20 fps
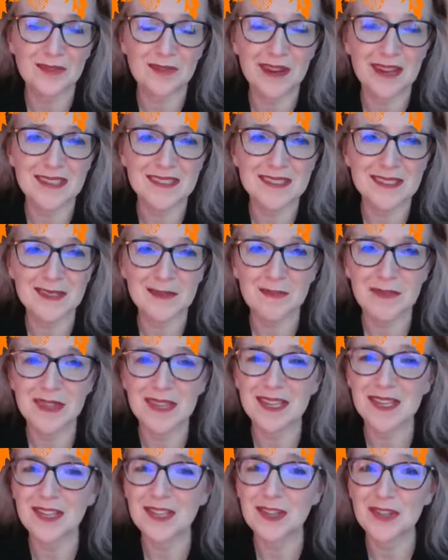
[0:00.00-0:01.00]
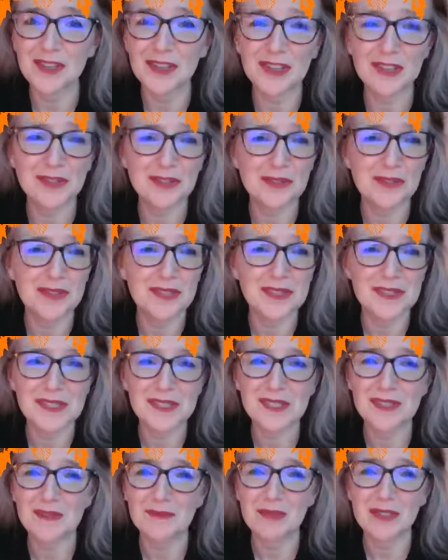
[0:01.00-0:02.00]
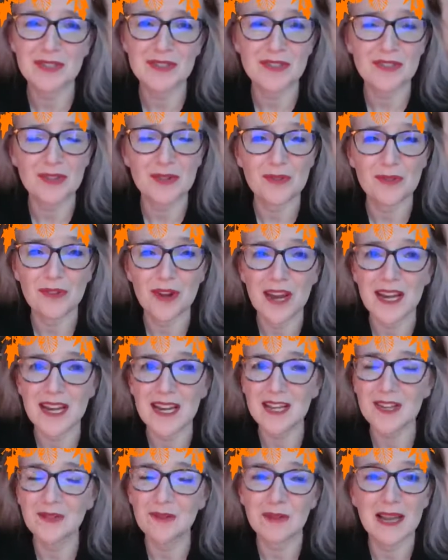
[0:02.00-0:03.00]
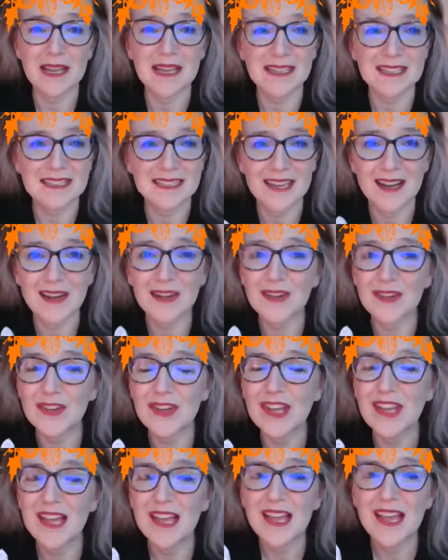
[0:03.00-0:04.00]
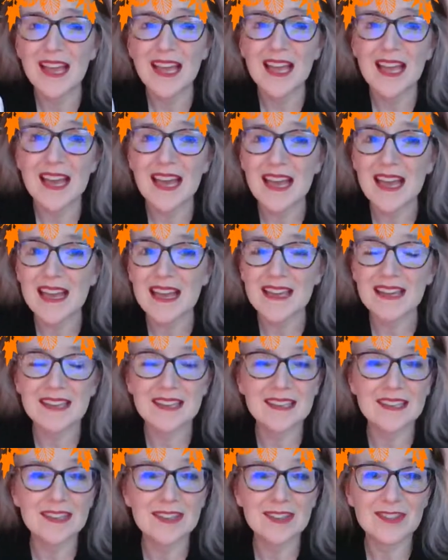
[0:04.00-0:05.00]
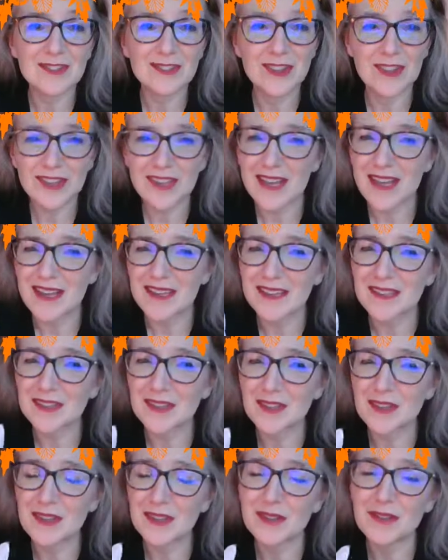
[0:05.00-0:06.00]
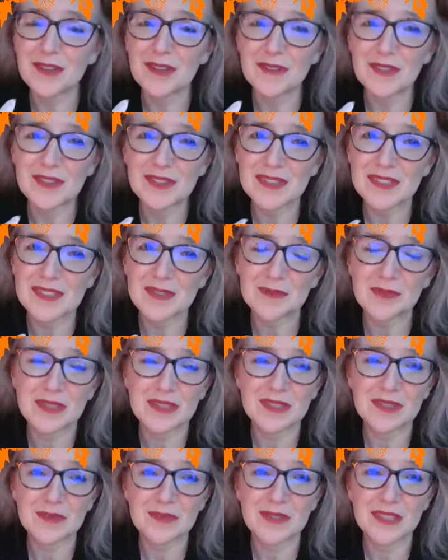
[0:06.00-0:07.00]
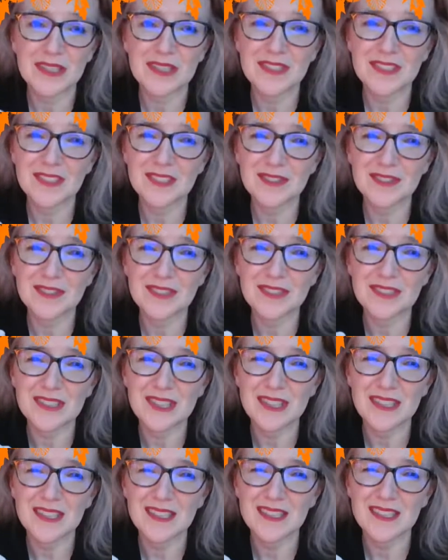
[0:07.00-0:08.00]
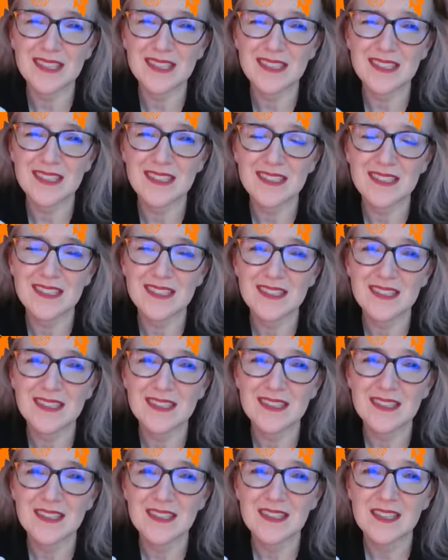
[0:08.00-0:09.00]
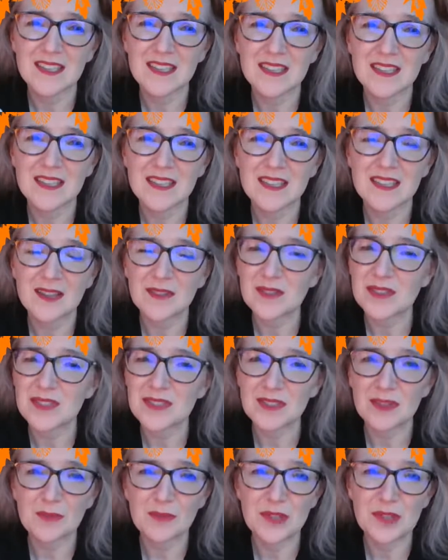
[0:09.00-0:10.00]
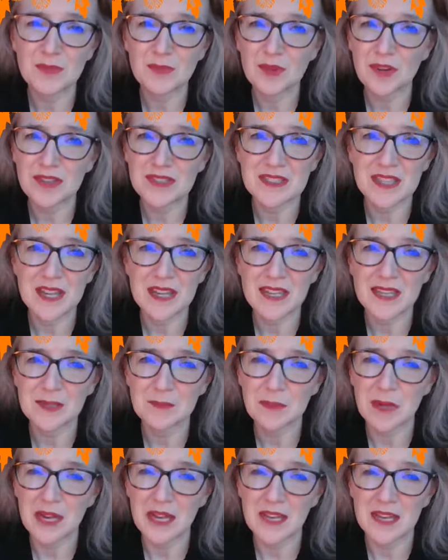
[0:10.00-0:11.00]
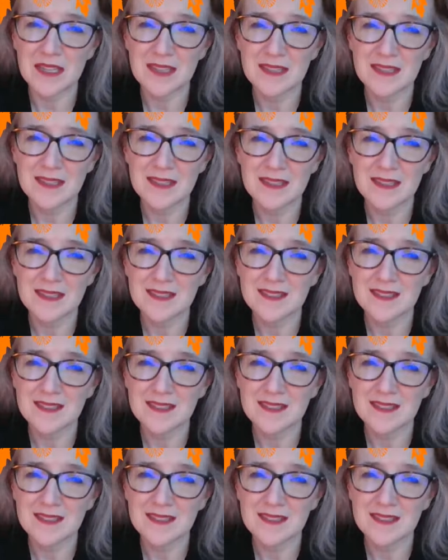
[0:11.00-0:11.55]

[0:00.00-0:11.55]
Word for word: to write something and you're going to do this, it's going to be so great. And you write it down and you look at it or you give it to someone to read and you're just like, that was so much more exciting in my head.